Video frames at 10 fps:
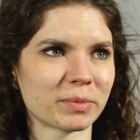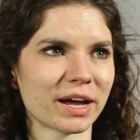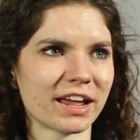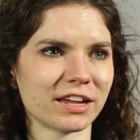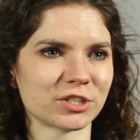
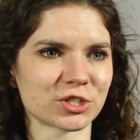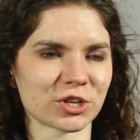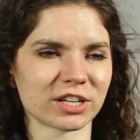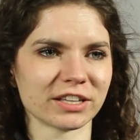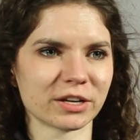but it just
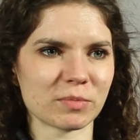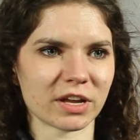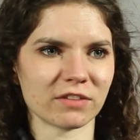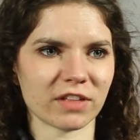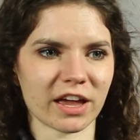took a little bit
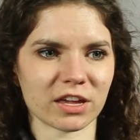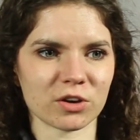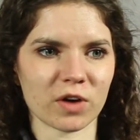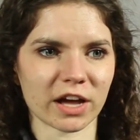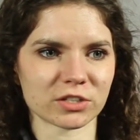of, like, you
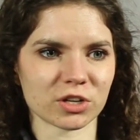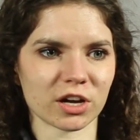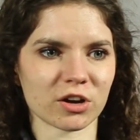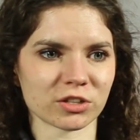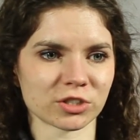know, extra
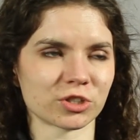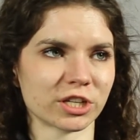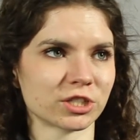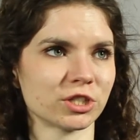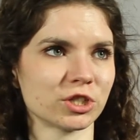
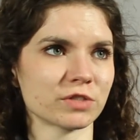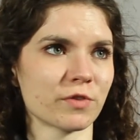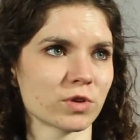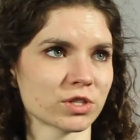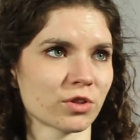concentration to just
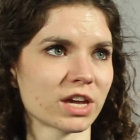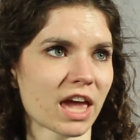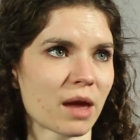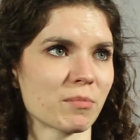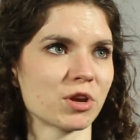focus on the
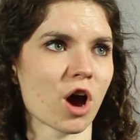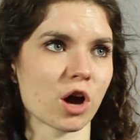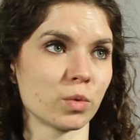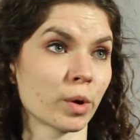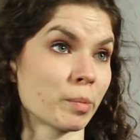game and not
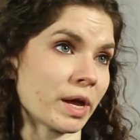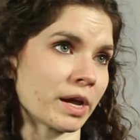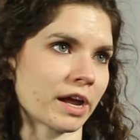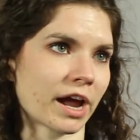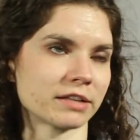who we were playing
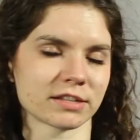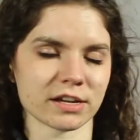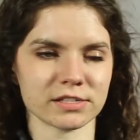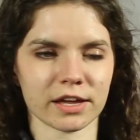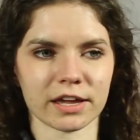against,
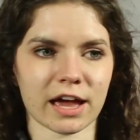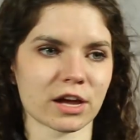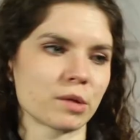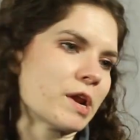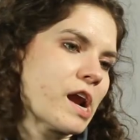because, like, that
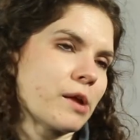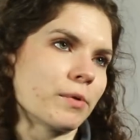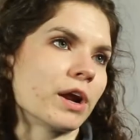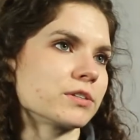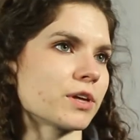could have been
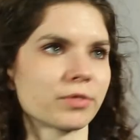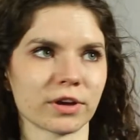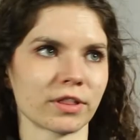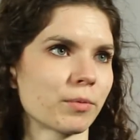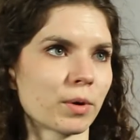anyone else out
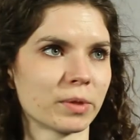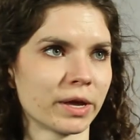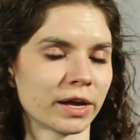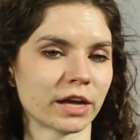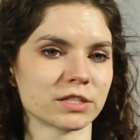there that we were
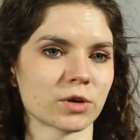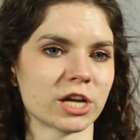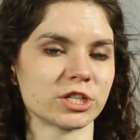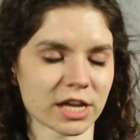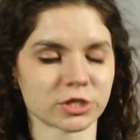playing against. So I
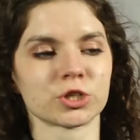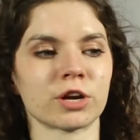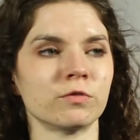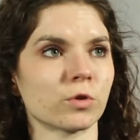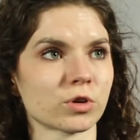just had to try
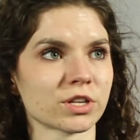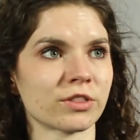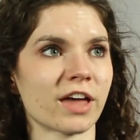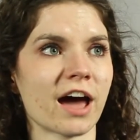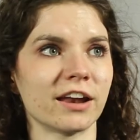and focus on
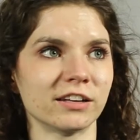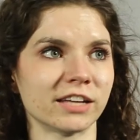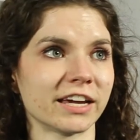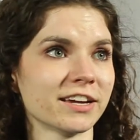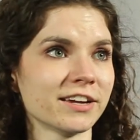that. And,
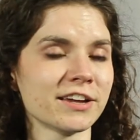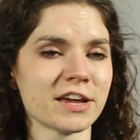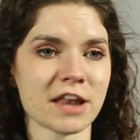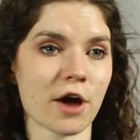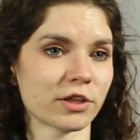like,
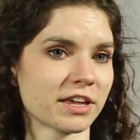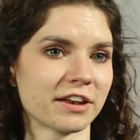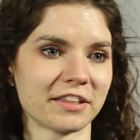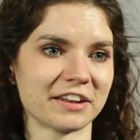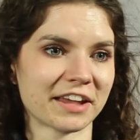now at the
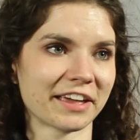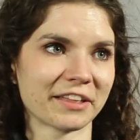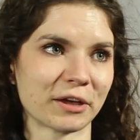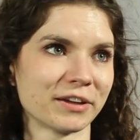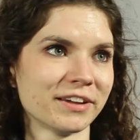end of the day,
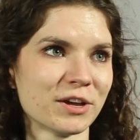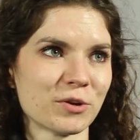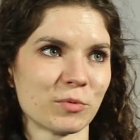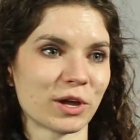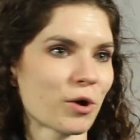like,
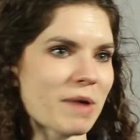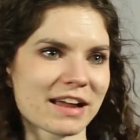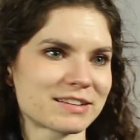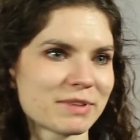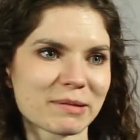we can go
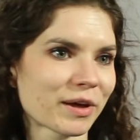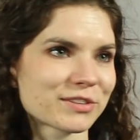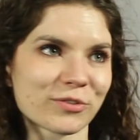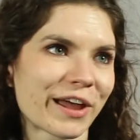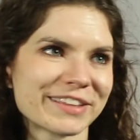back to being best
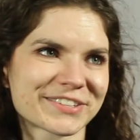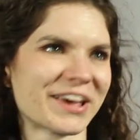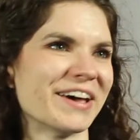friends.